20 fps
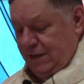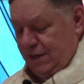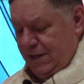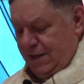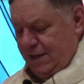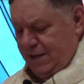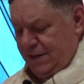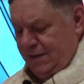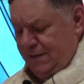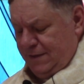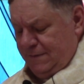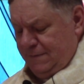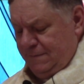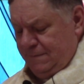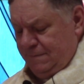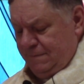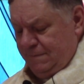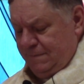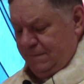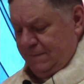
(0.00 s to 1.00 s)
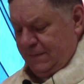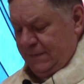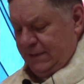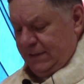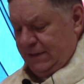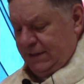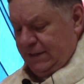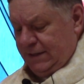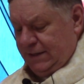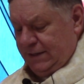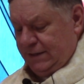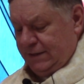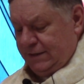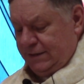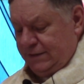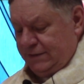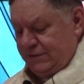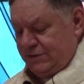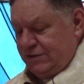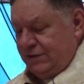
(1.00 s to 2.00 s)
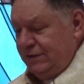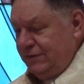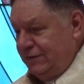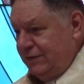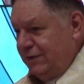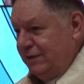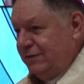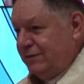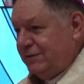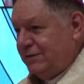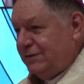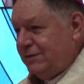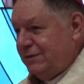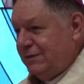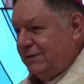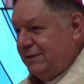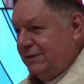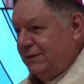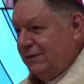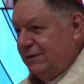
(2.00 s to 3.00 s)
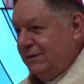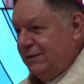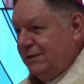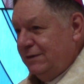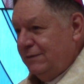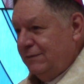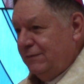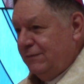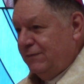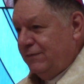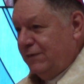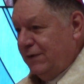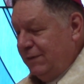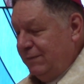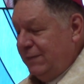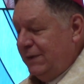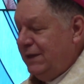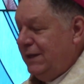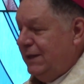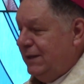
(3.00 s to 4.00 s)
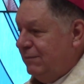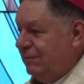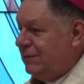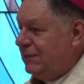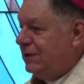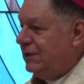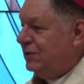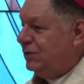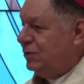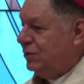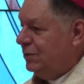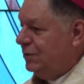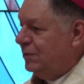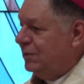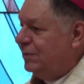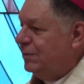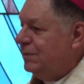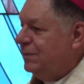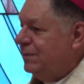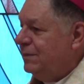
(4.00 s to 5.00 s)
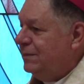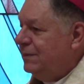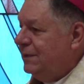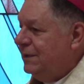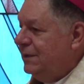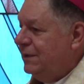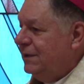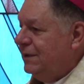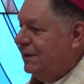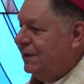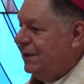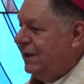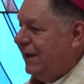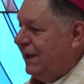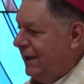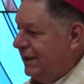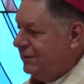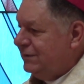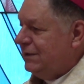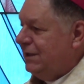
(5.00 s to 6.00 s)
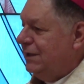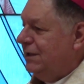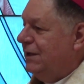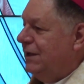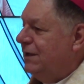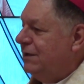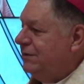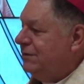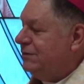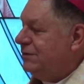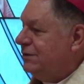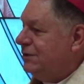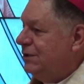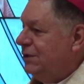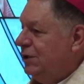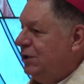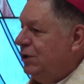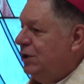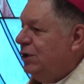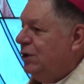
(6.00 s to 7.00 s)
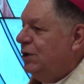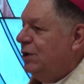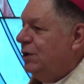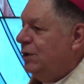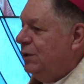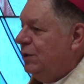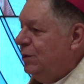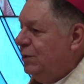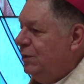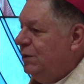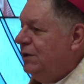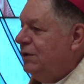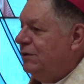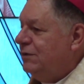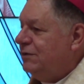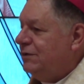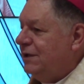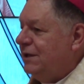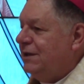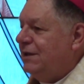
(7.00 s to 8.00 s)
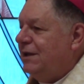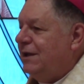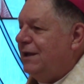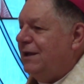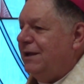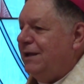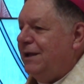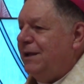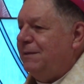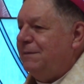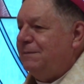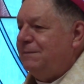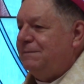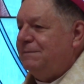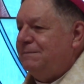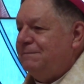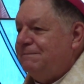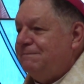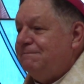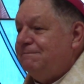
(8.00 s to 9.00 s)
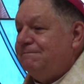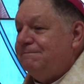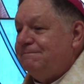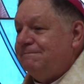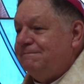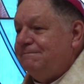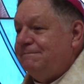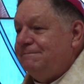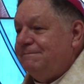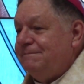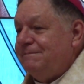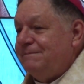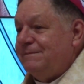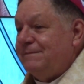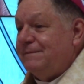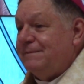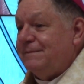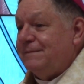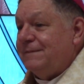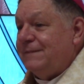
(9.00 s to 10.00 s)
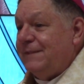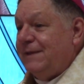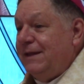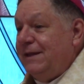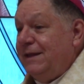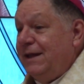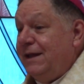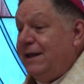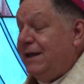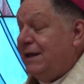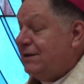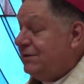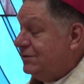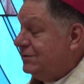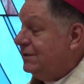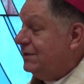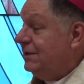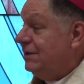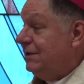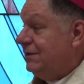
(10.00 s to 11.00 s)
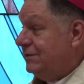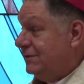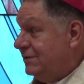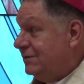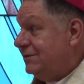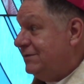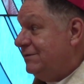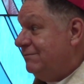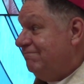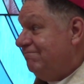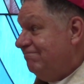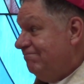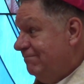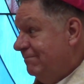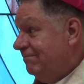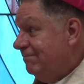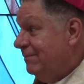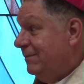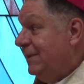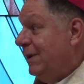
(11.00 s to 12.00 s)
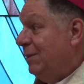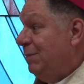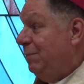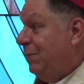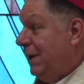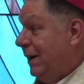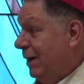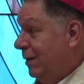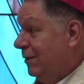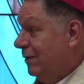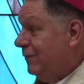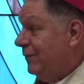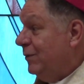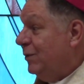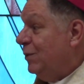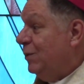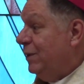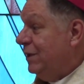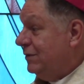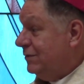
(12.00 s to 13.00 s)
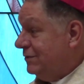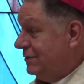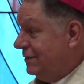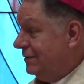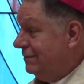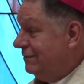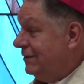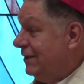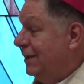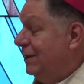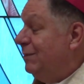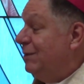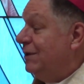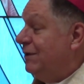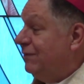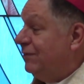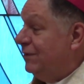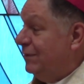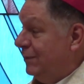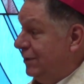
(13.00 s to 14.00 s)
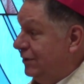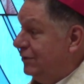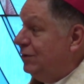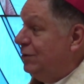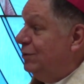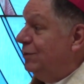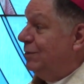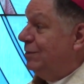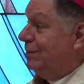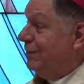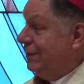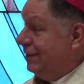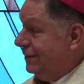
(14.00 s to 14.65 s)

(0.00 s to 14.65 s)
um, Jesus from the empty tomb asking us, Who do you say that I am? And that actually is a powerful question coming from a tomb.